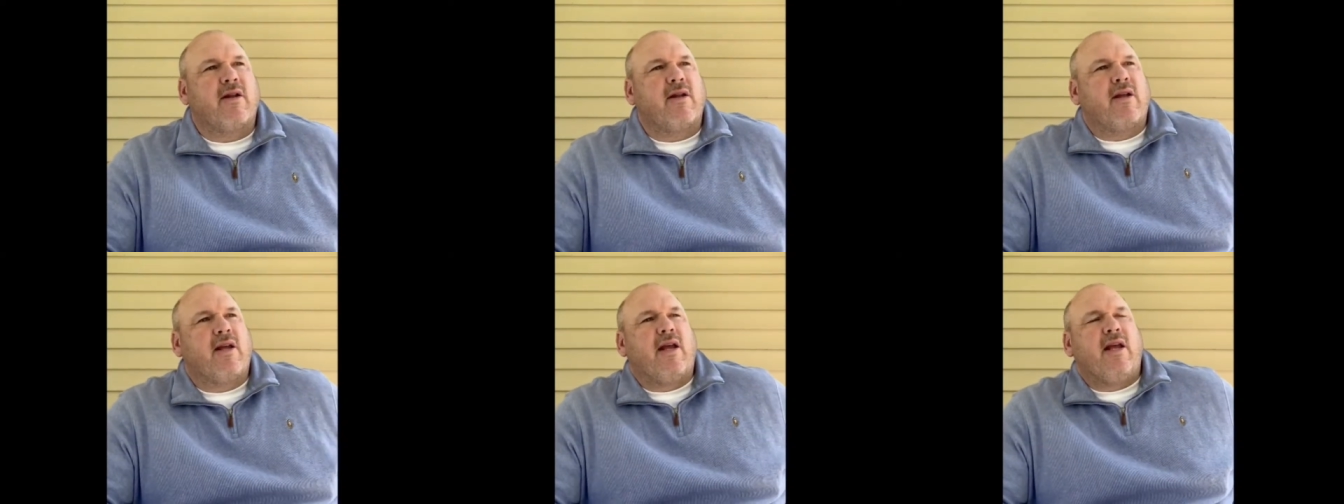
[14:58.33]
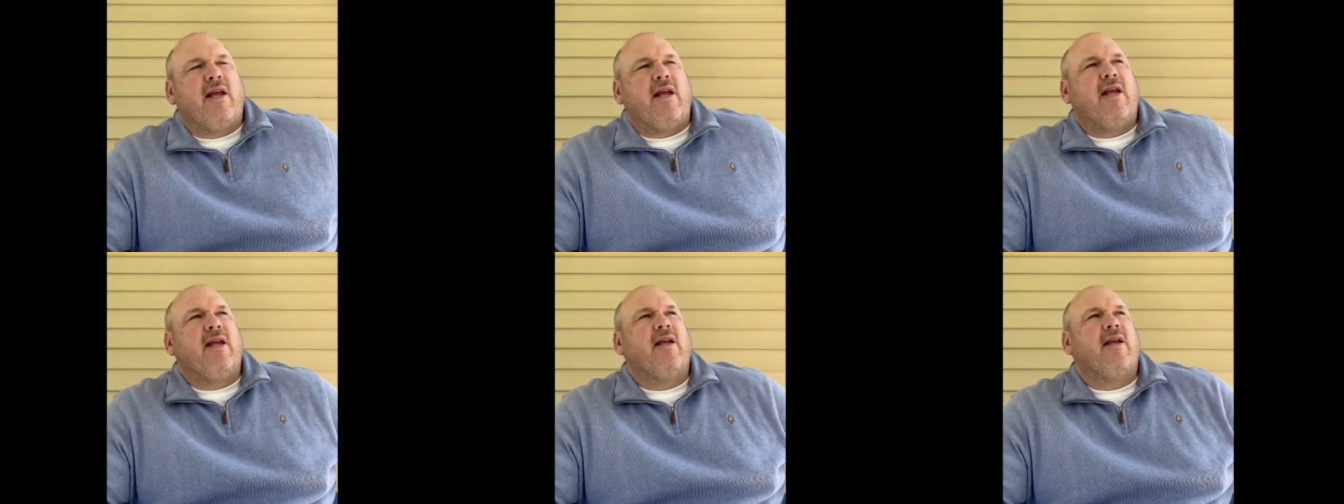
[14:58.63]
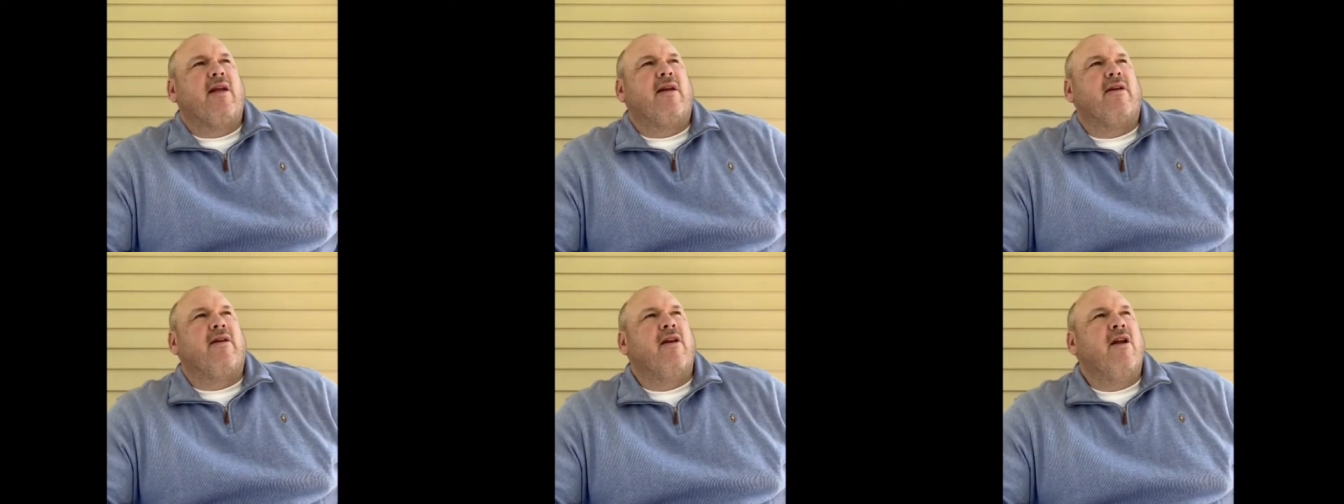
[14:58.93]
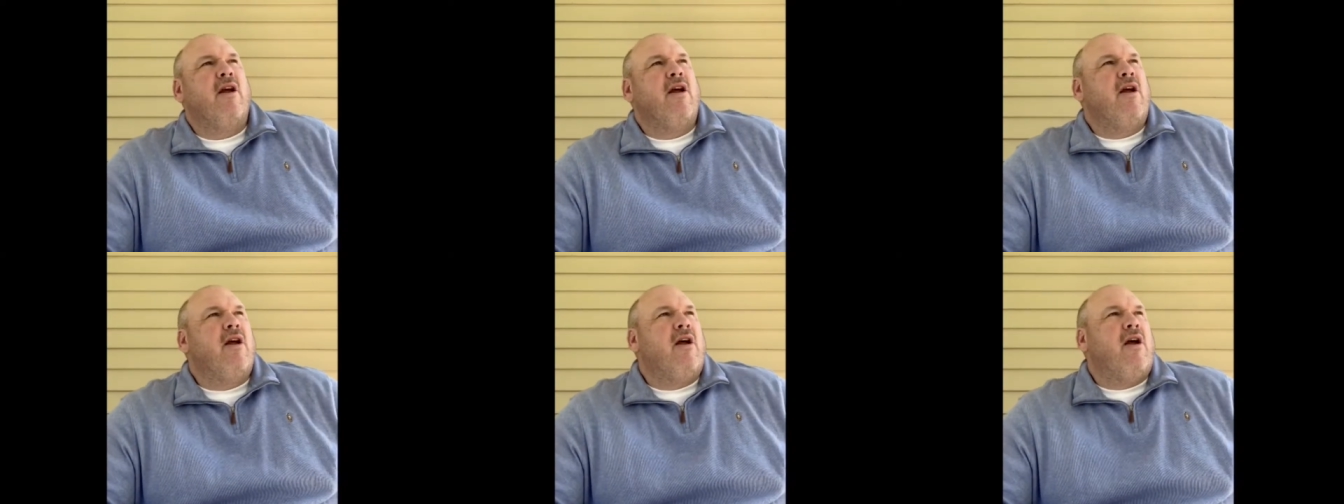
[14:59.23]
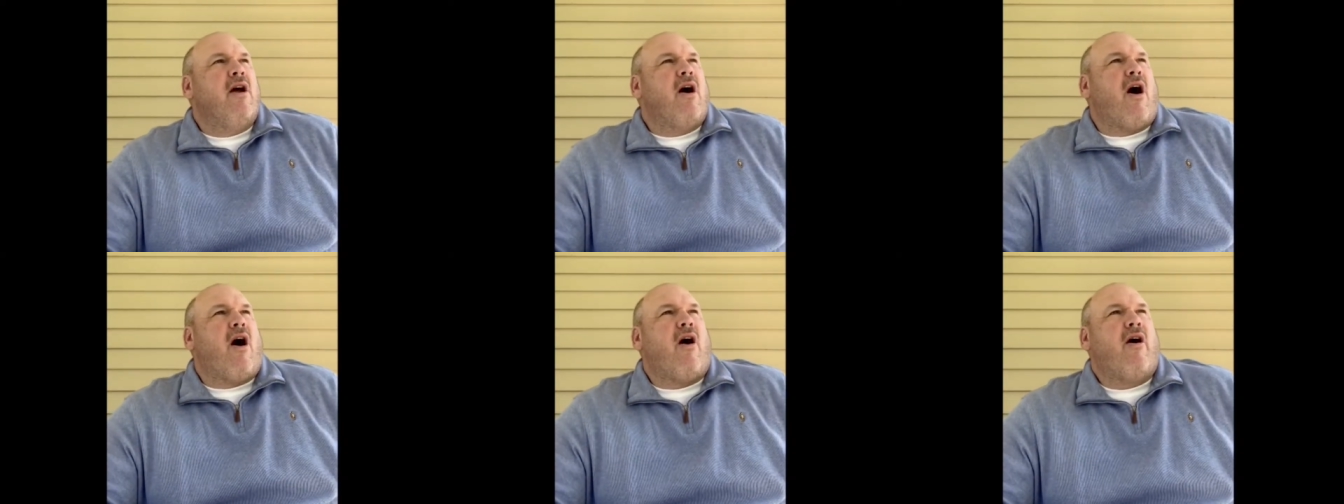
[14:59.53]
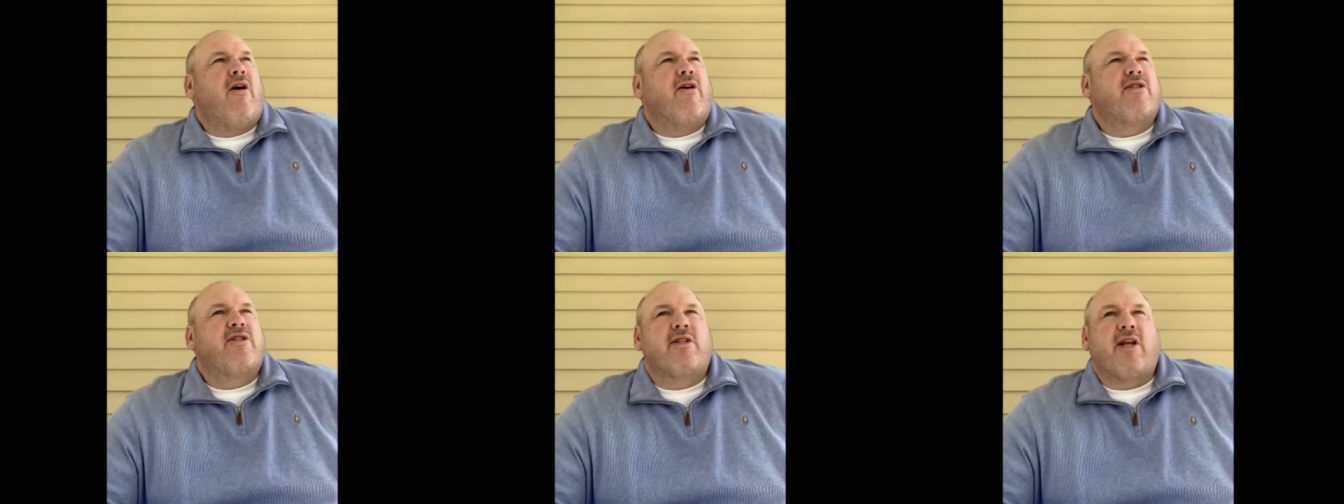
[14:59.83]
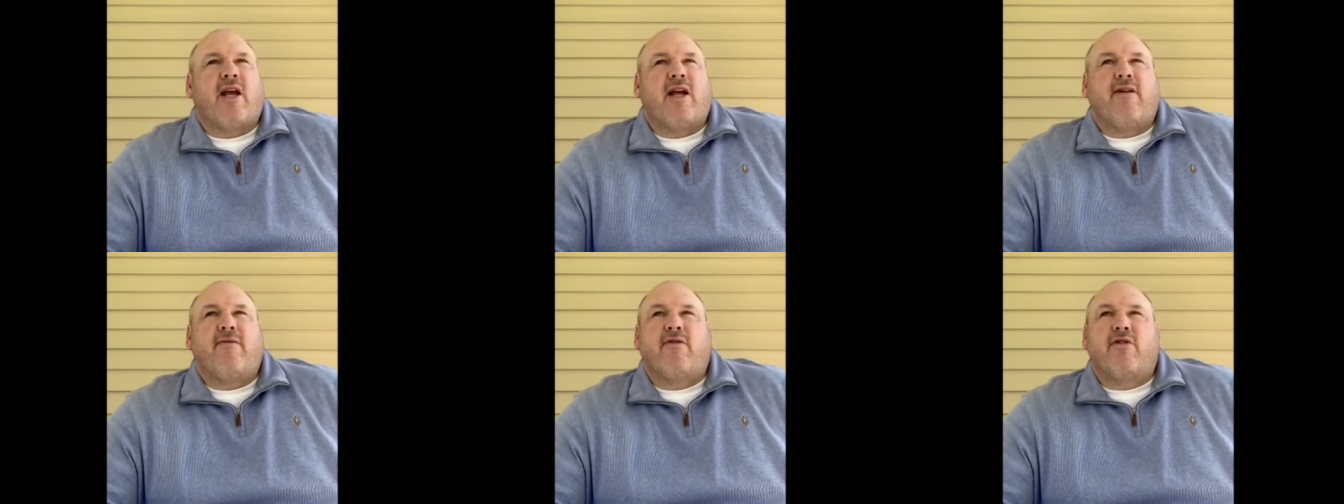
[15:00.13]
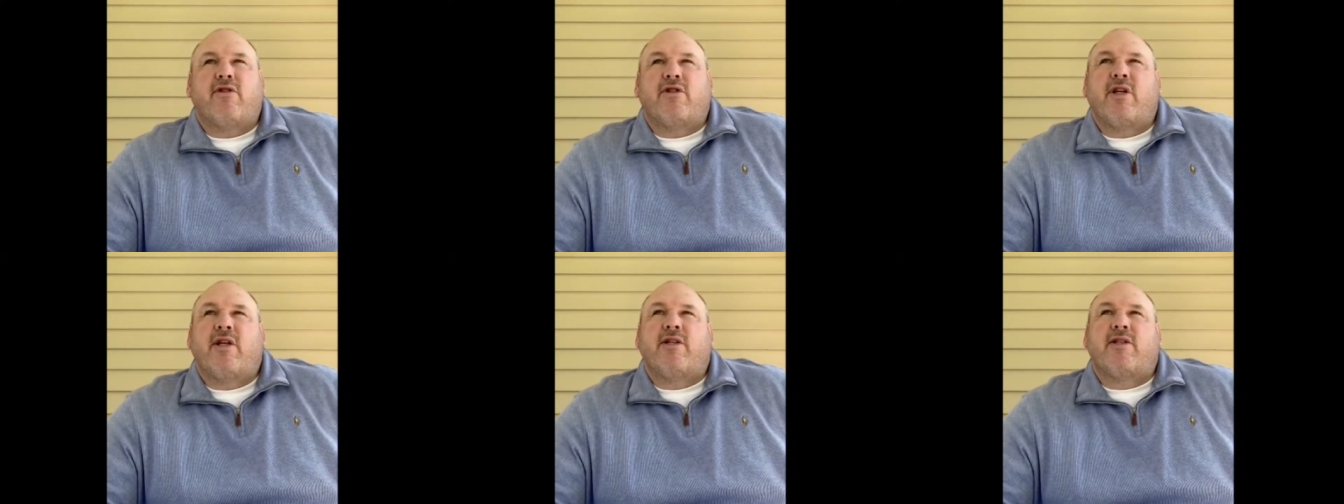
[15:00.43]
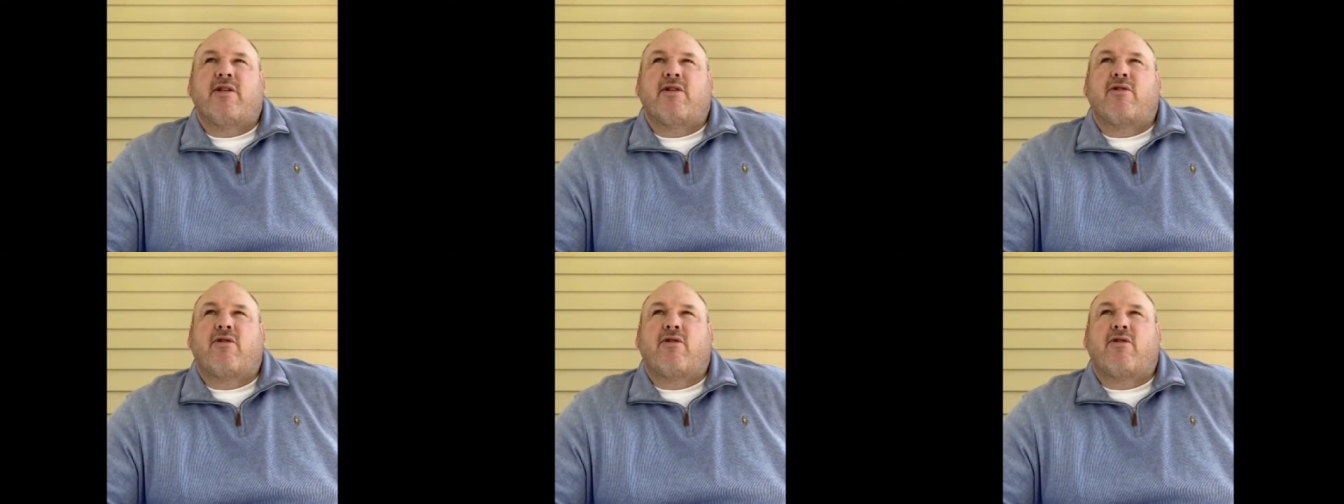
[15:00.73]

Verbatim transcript: King and our Savior, Jesus